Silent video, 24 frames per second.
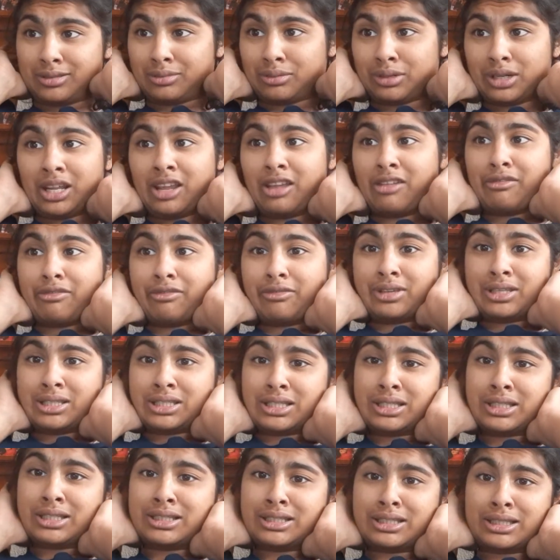when he
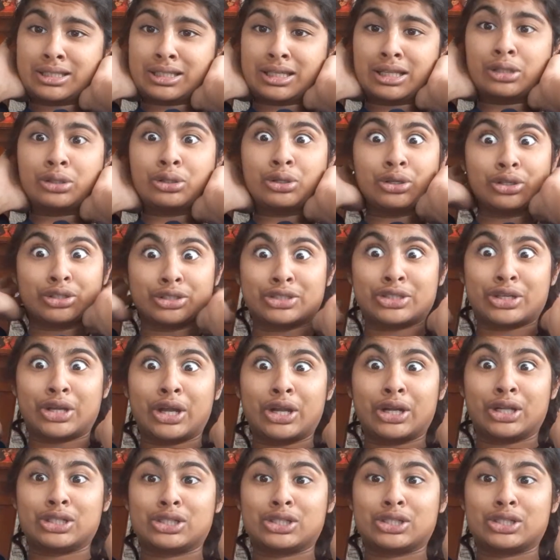visits that looks kind